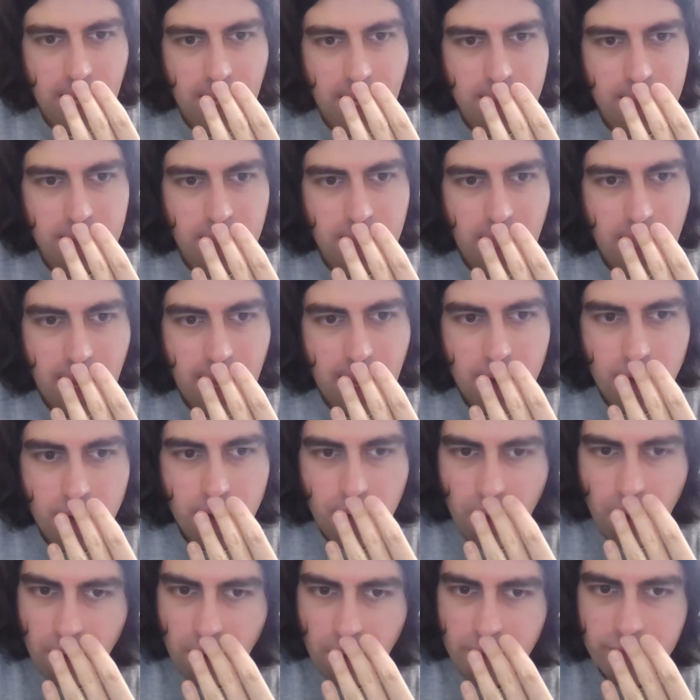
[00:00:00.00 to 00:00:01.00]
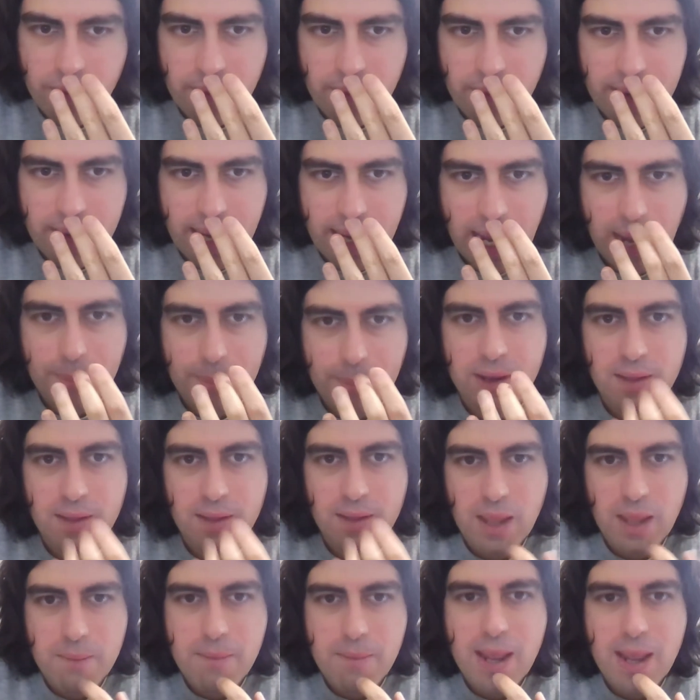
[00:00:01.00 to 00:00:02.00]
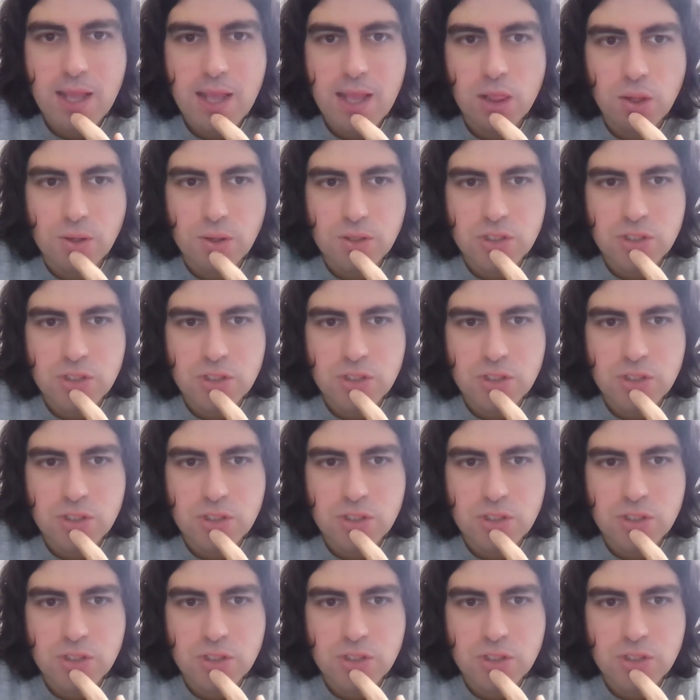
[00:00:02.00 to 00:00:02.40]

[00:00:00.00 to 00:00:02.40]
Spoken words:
and they are not very happy, and they may look